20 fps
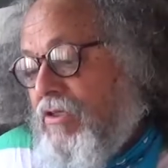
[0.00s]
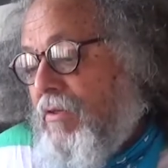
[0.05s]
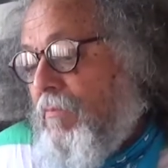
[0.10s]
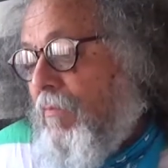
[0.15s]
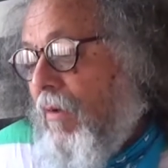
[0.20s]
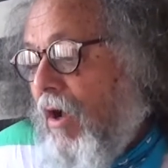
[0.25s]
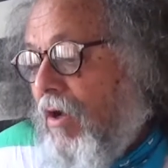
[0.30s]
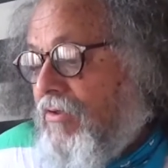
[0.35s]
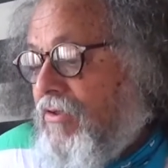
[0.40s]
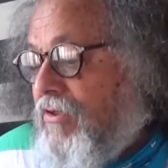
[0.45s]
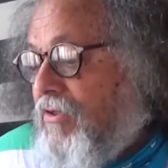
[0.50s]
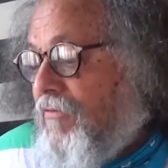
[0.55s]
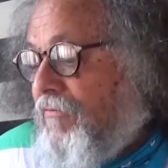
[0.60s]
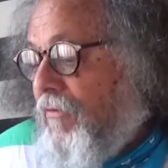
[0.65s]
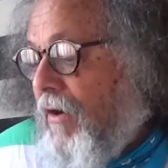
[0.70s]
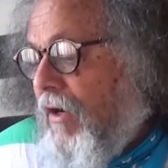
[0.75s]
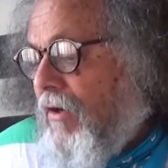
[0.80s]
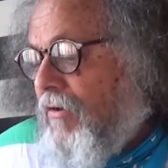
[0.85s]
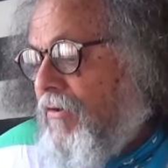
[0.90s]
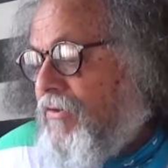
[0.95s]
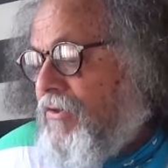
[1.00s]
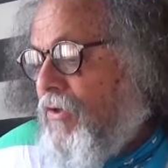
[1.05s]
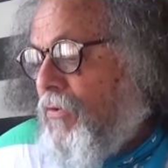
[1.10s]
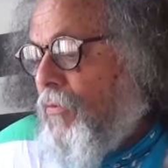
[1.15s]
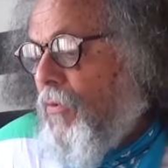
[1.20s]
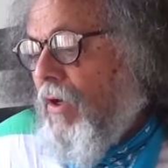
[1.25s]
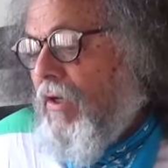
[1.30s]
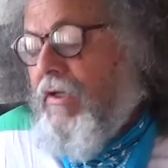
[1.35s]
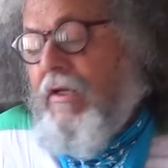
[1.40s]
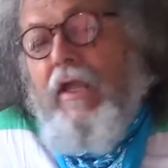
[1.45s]
and boxes of records. And
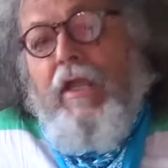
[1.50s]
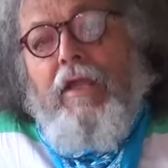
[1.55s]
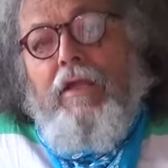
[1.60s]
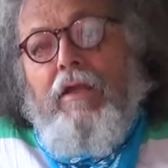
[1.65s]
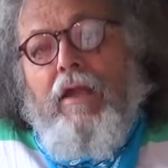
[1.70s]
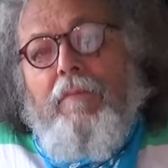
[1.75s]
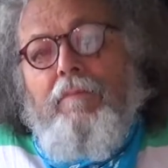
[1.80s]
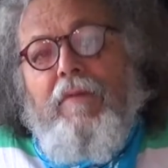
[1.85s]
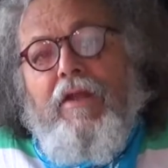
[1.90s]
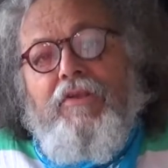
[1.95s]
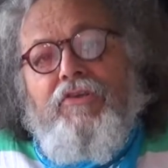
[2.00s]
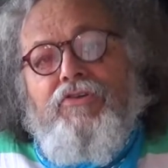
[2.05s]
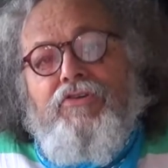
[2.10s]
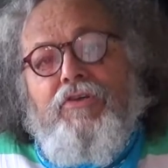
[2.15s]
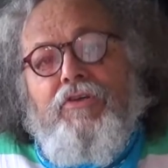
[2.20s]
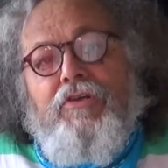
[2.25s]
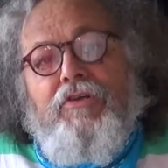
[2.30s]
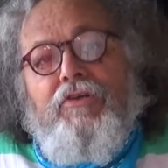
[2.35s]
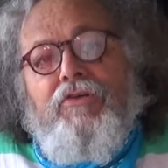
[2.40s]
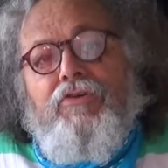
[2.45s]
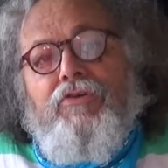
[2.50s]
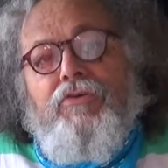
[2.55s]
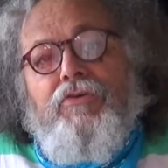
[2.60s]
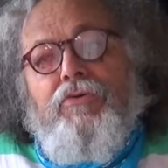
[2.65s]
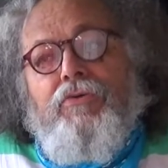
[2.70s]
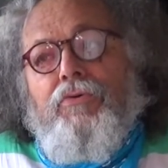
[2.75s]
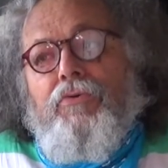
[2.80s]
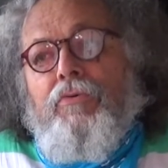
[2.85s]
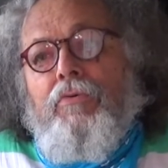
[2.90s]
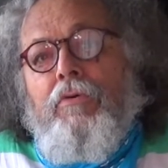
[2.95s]
one day I mentioned
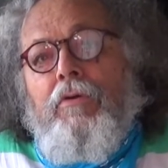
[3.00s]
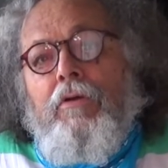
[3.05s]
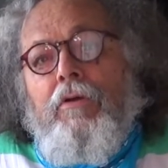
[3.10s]
to